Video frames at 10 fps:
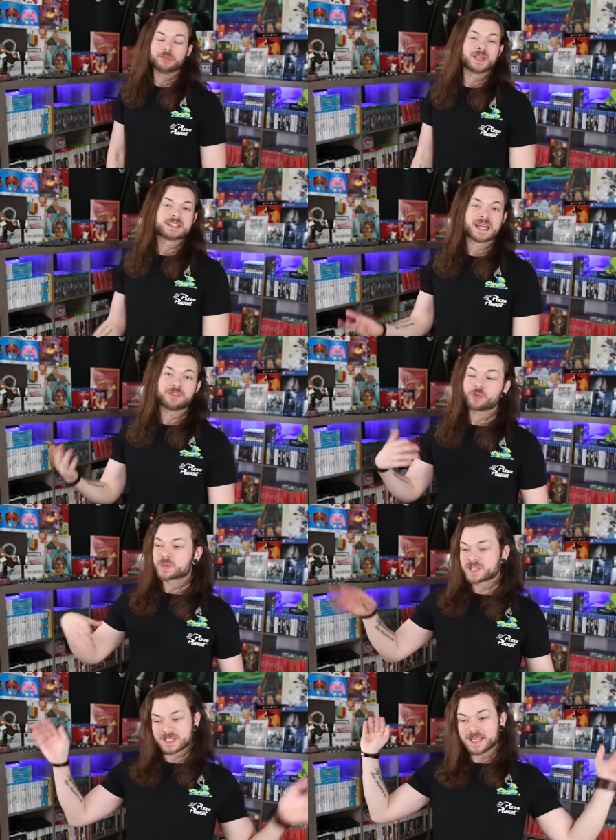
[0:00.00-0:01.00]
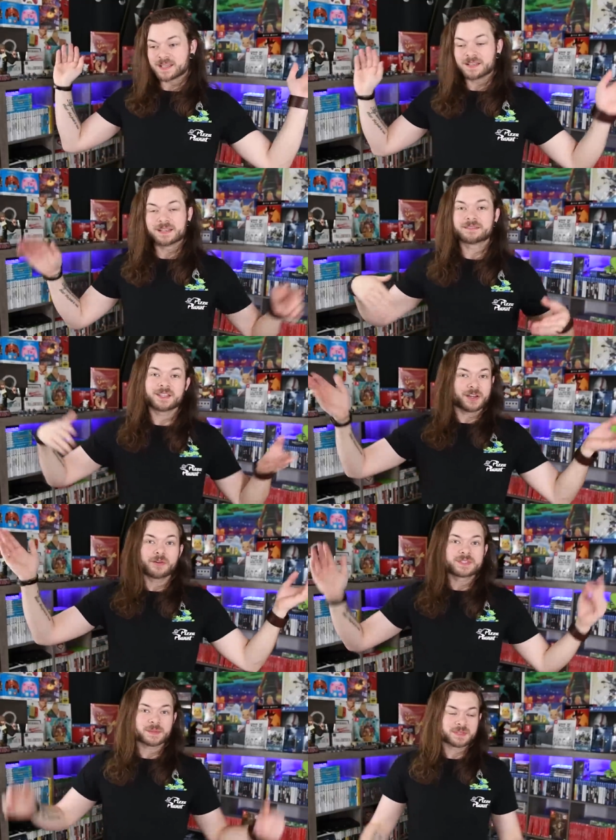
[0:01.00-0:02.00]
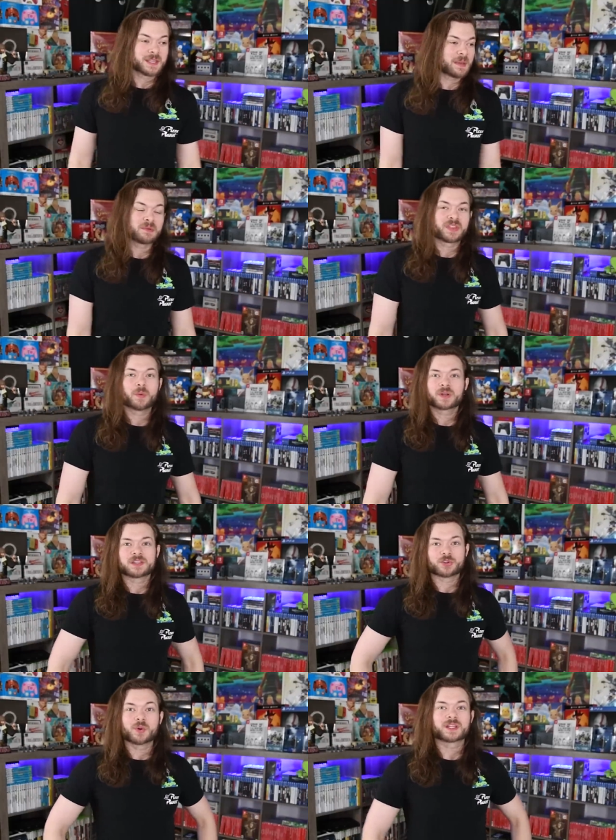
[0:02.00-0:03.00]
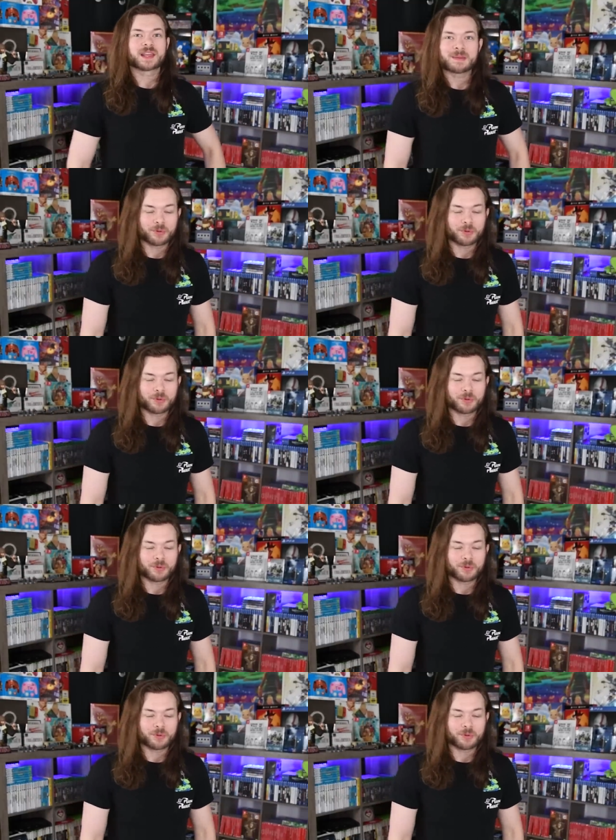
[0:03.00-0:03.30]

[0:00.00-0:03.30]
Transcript: Nintendo will see it, and you know, it's up to them if they want to do it at that